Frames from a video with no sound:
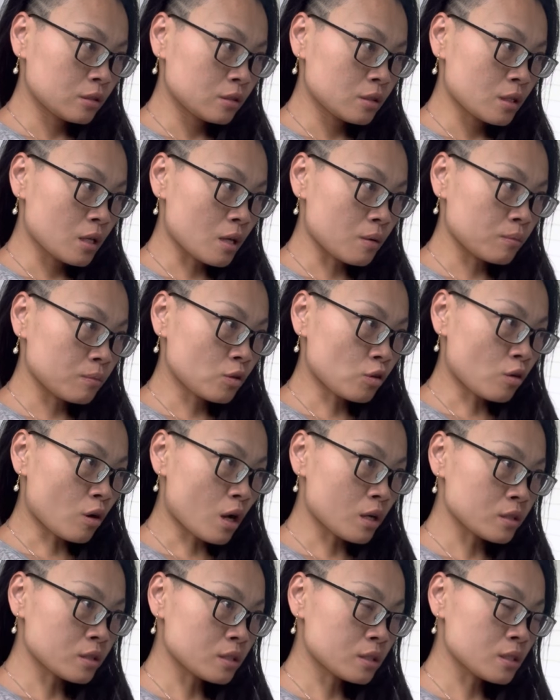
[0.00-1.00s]
came
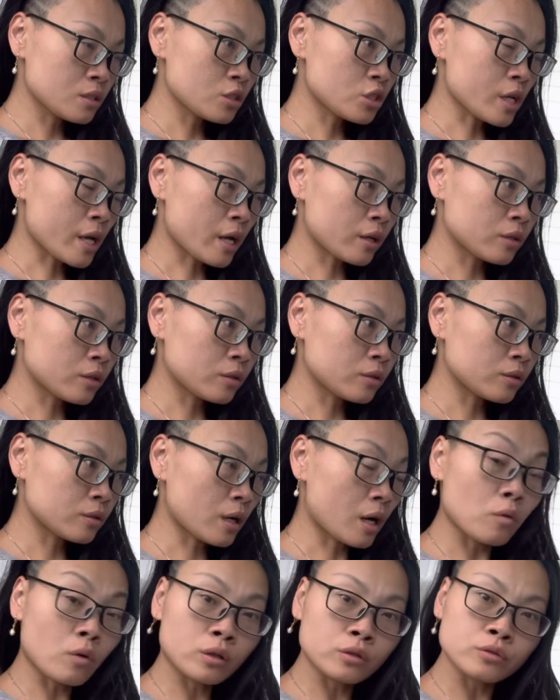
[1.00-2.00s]
across this channel,
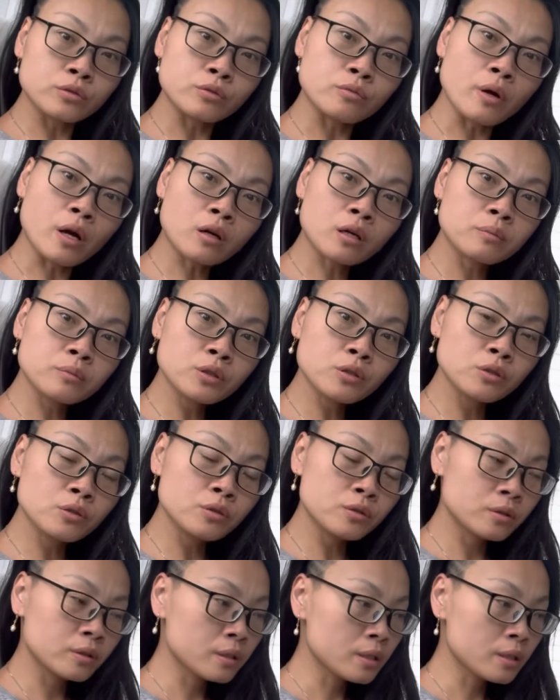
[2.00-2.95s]
I want to welcome you.